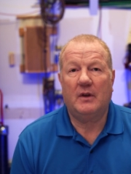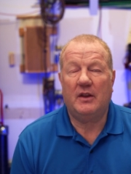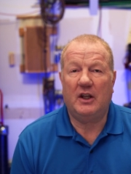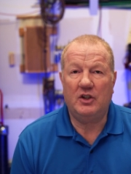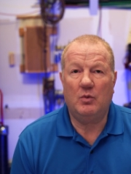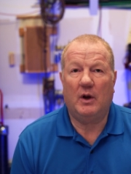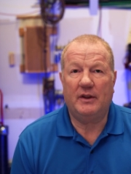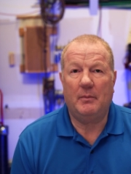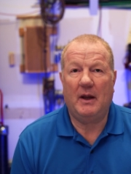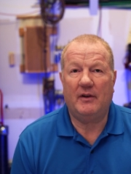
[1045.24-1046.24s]
Then you
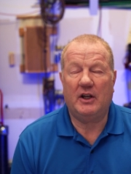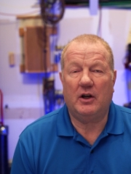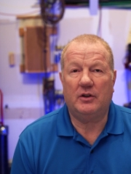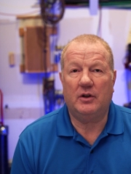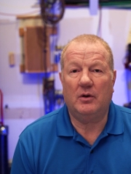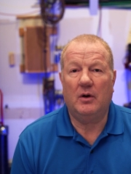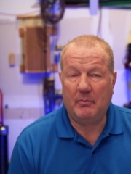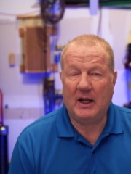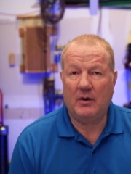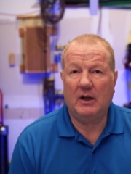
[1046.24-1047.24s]
want the Mavic Air 2.
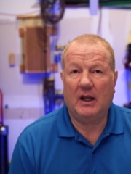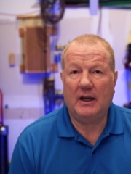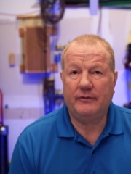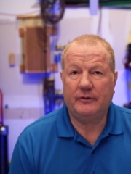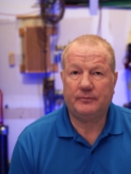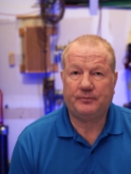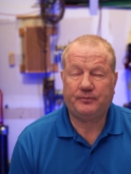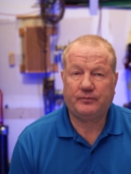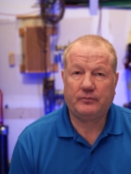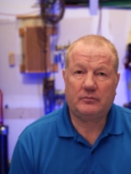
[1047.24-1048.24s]
Battery life,
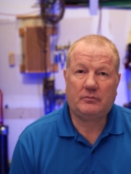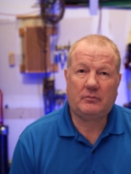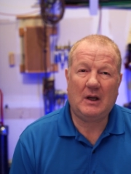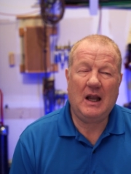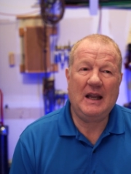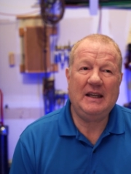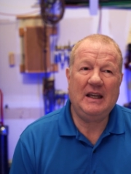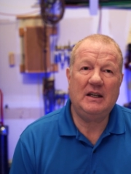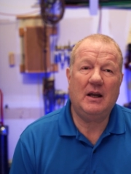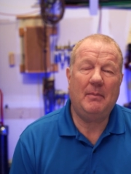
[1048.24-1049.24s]
I
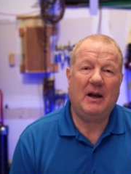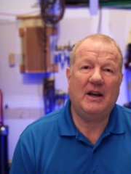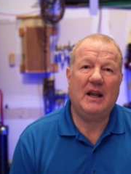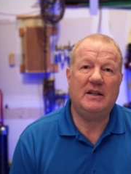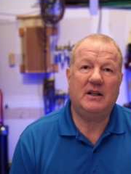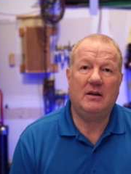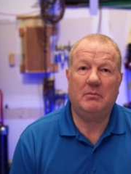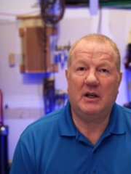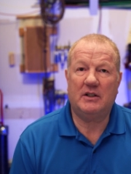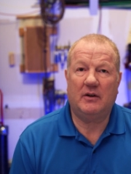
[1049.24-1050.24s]
get about 18
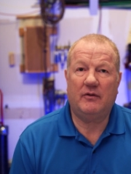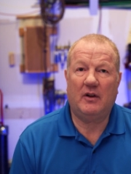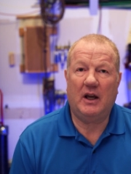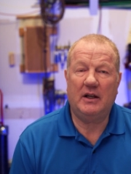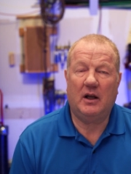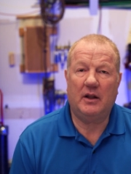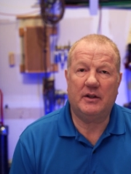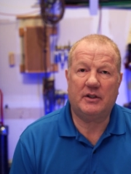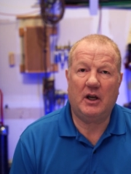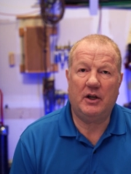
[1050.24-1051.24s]
minutes of flight on the
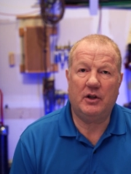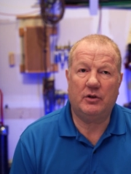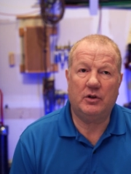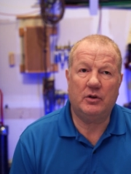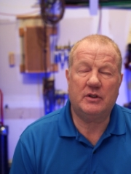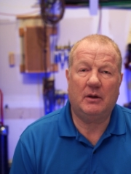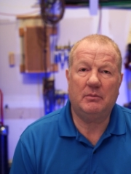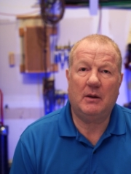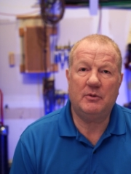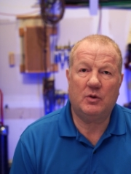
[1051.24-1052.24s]
Skydio 2,
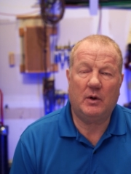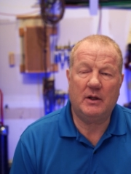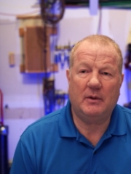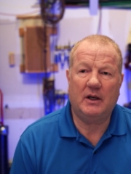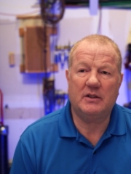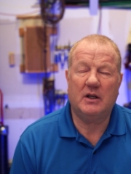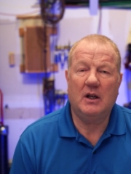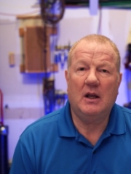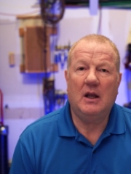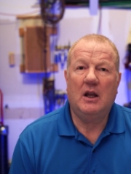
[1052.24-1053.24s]
sometimes 20 minutes.
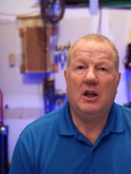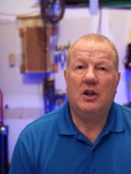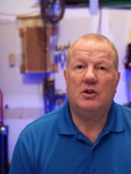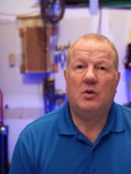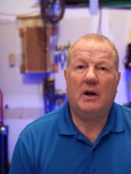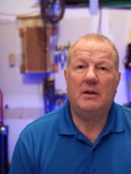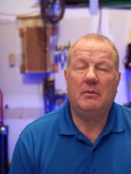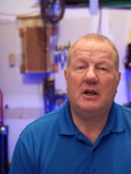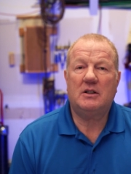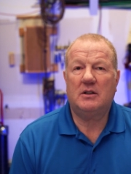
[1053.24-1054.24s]
20
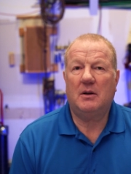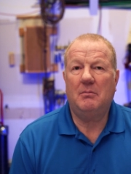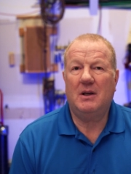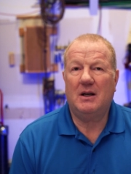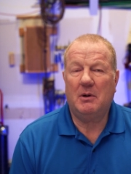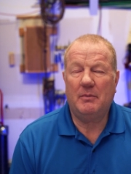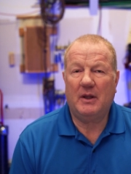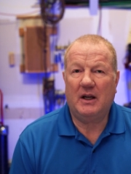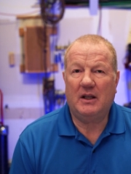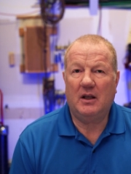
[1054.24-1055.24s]
minutes is a minimum
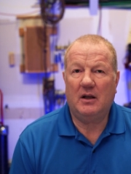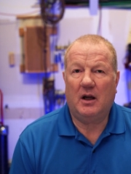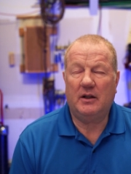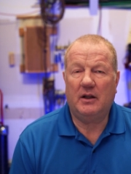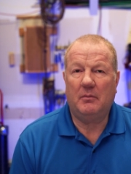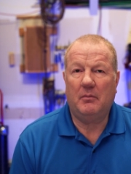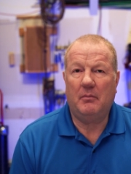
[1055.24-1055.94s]
that I get on the